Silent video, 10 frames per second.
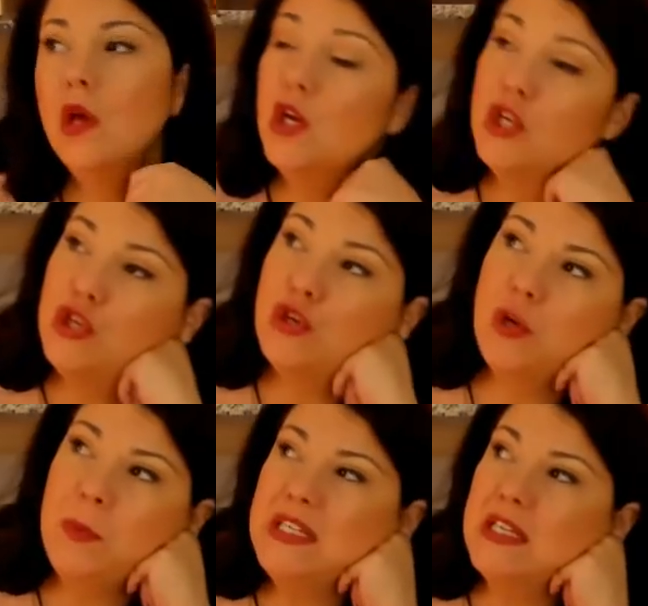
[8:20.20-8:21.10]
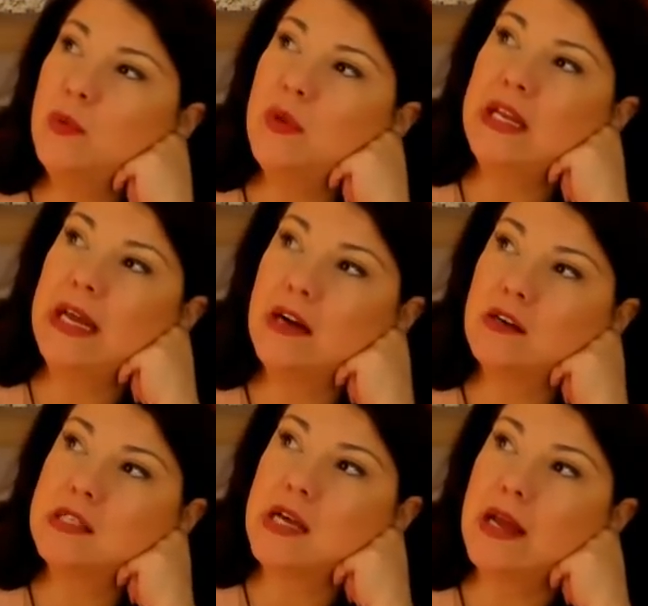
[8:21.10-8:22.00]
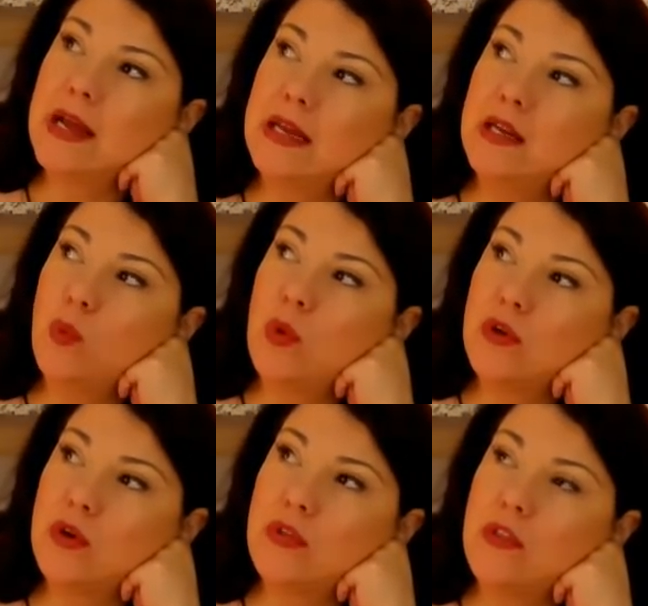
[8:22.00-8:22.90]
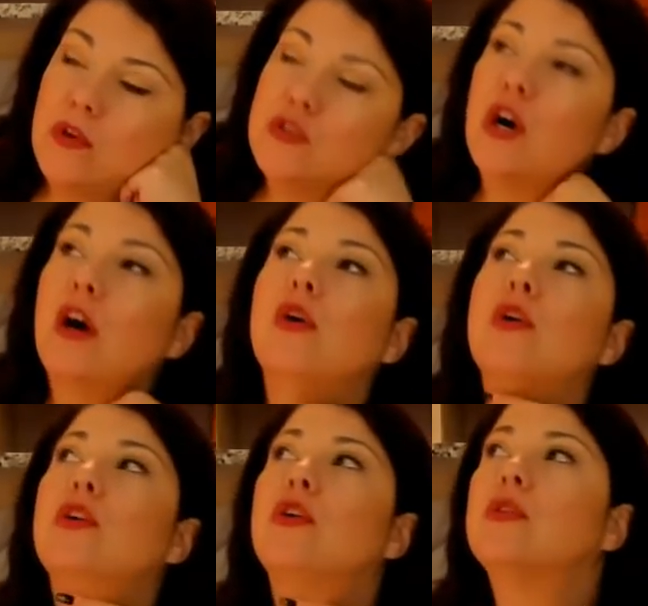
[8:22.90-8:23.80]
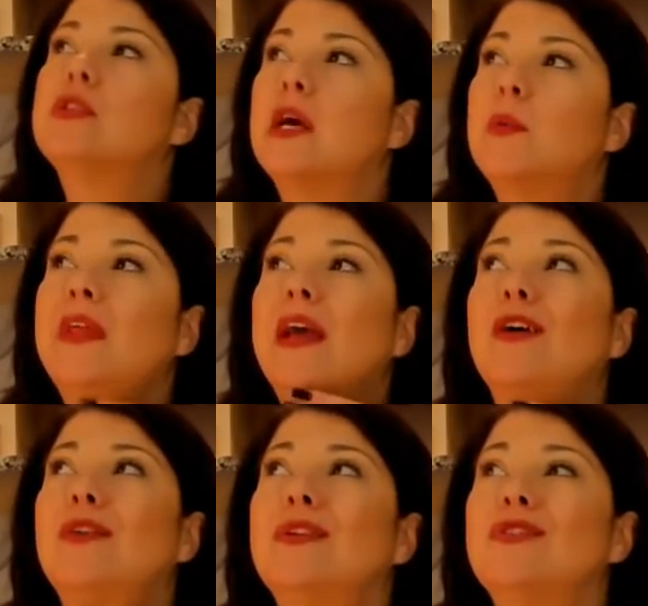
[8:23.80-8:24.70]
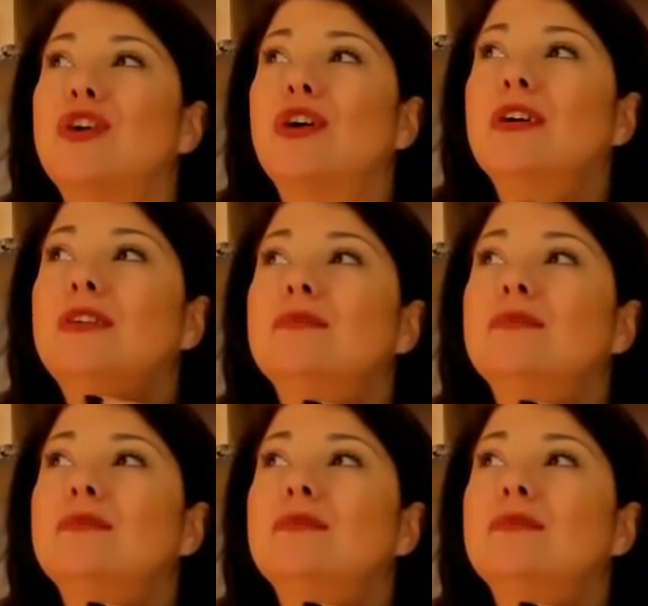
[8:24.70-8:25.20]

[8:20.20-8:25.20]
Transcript: So you could be dealing with an air sign with earth in their chart or an earth sign with air in their chart.